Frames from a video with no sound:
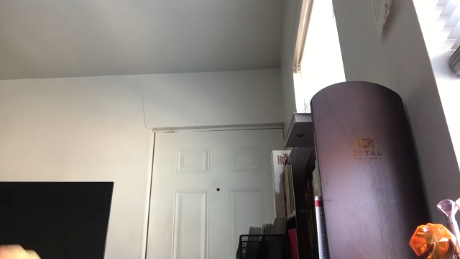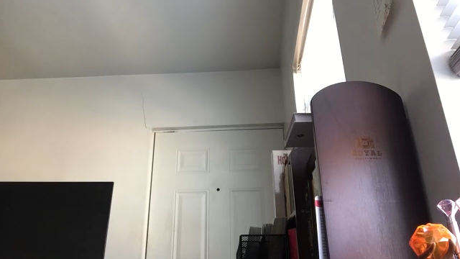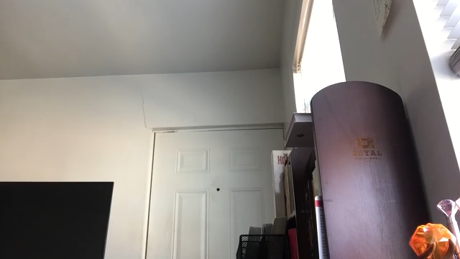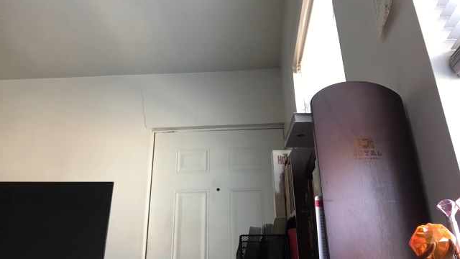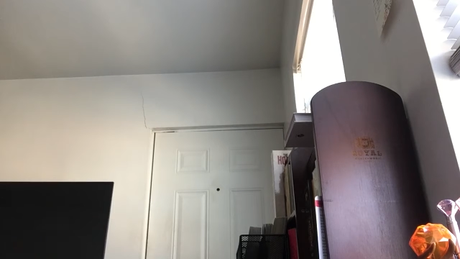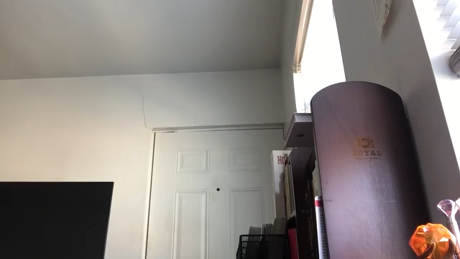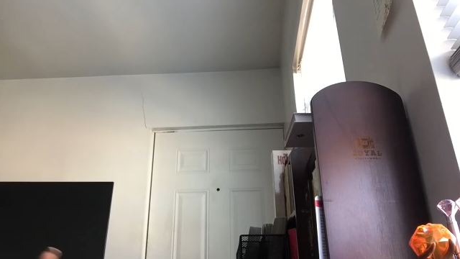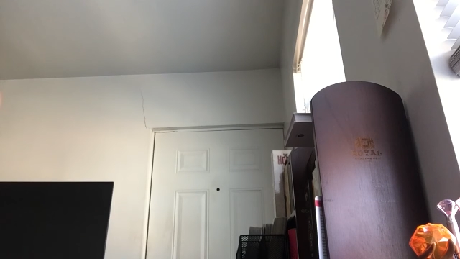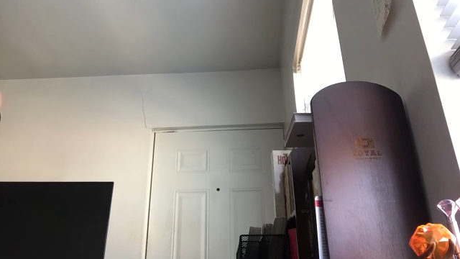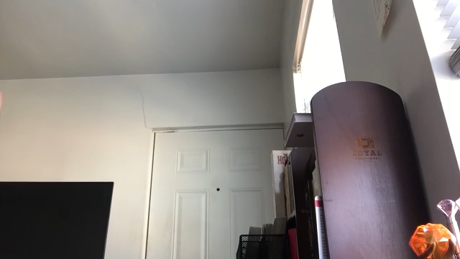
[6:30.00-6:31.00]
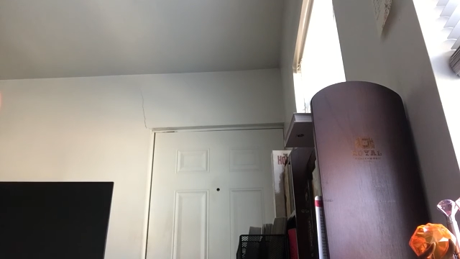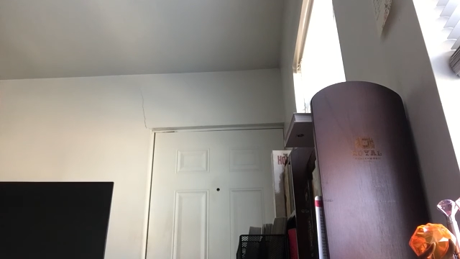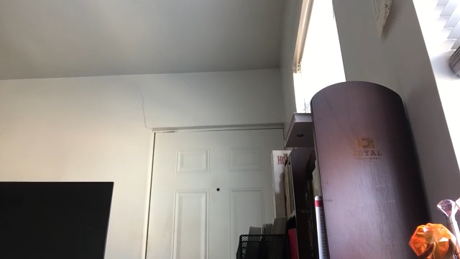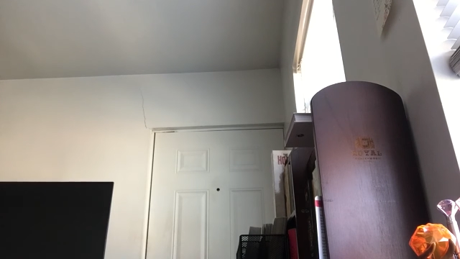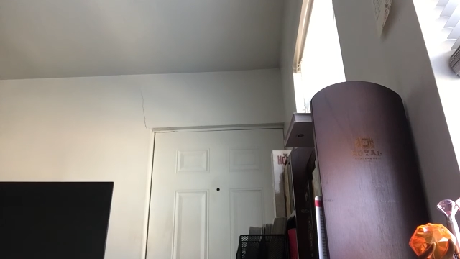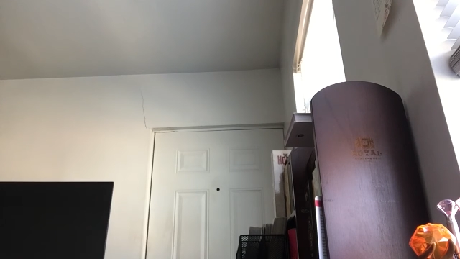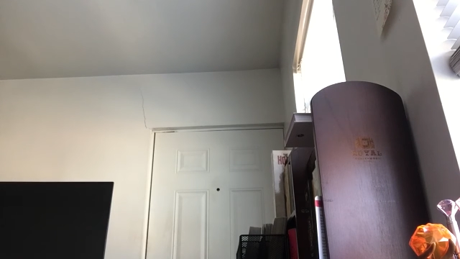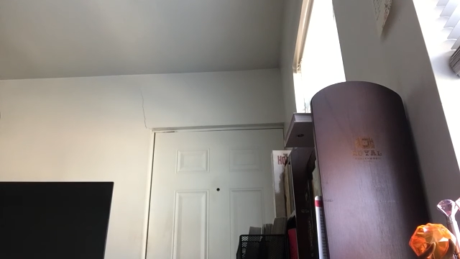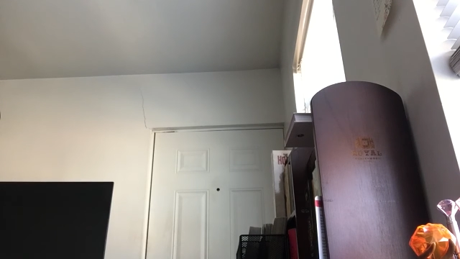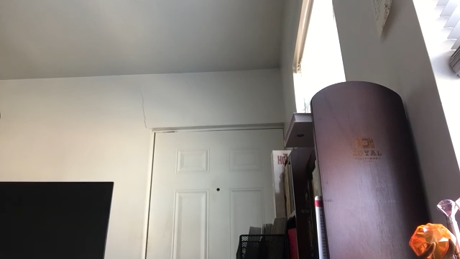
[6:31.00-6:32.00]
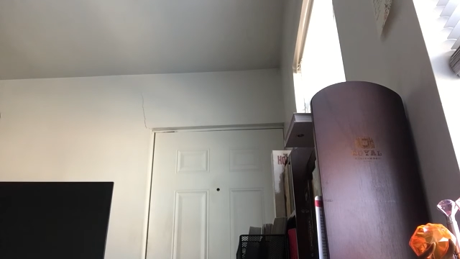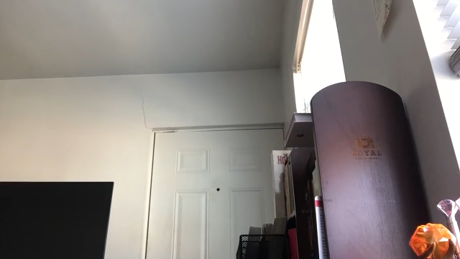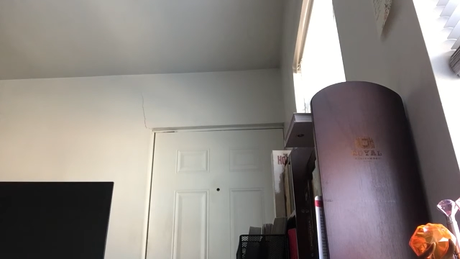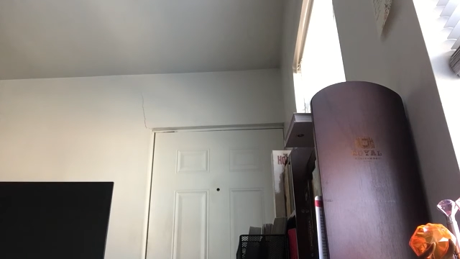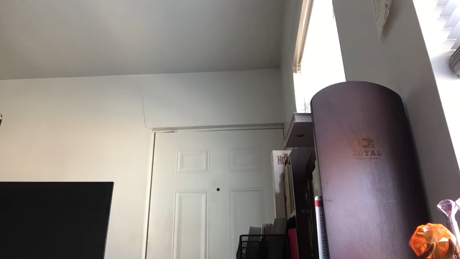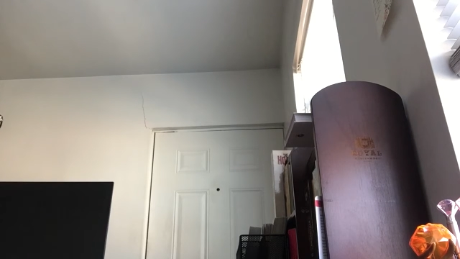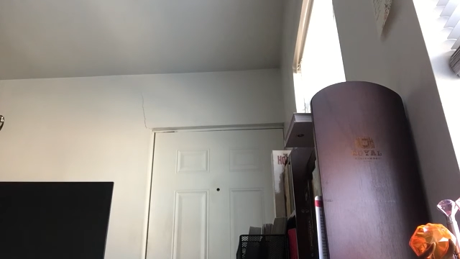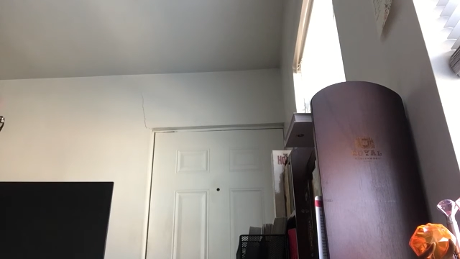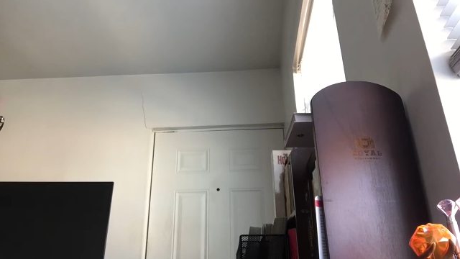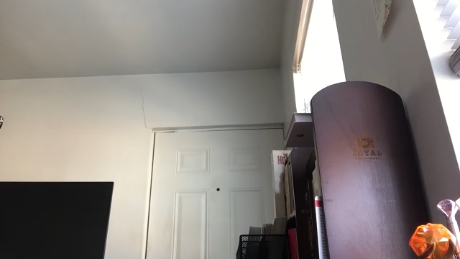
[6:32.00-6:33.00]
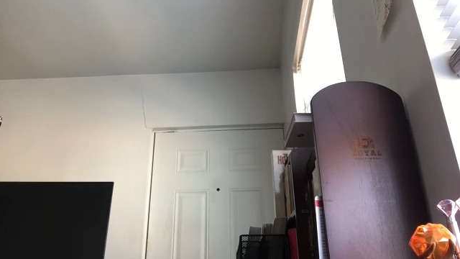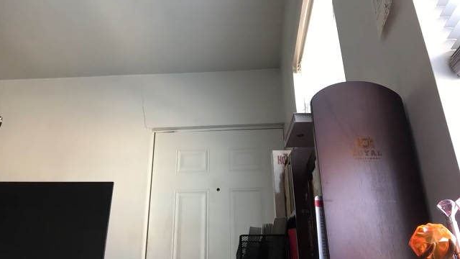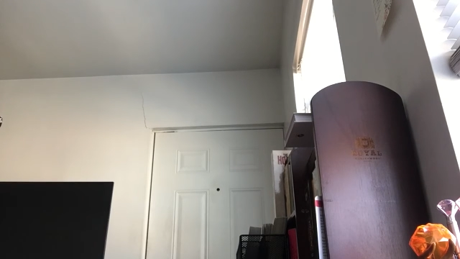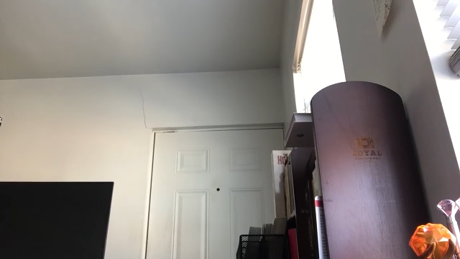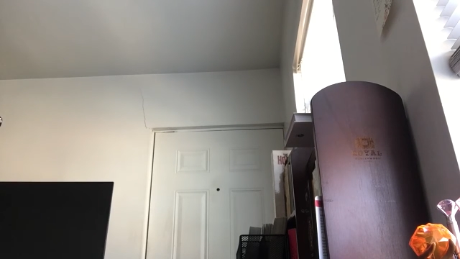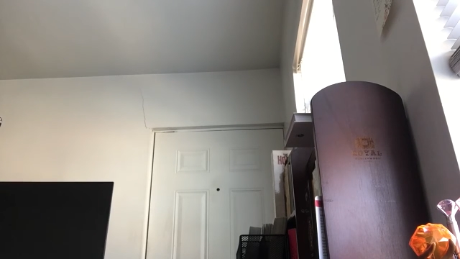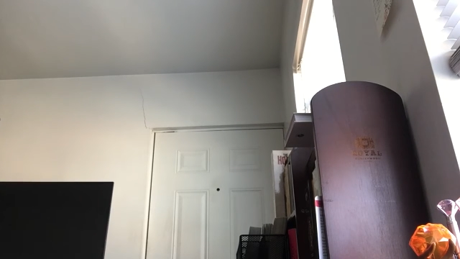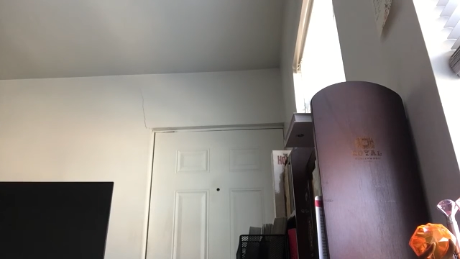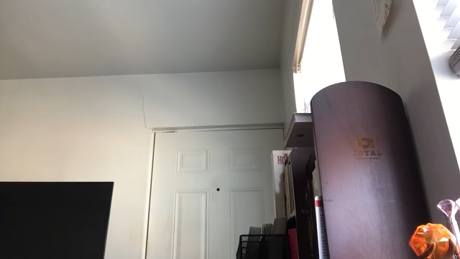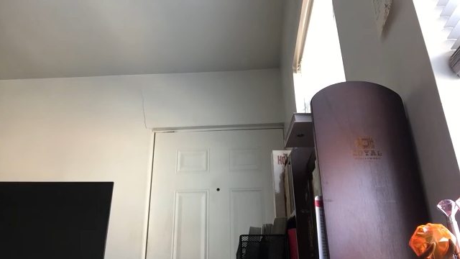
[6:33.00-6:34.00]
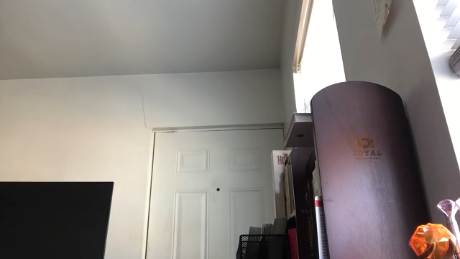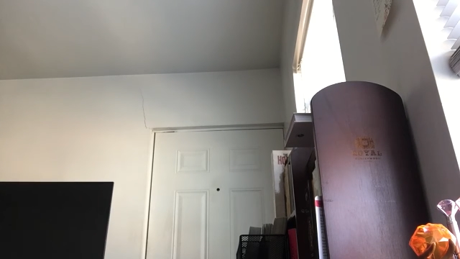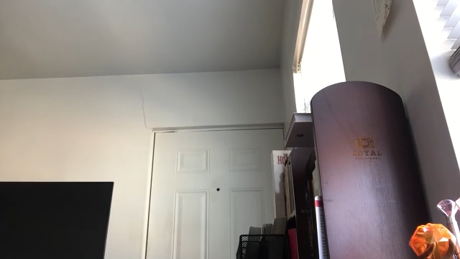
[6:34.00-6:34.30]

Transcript: No face is visible, so there are no lips to read.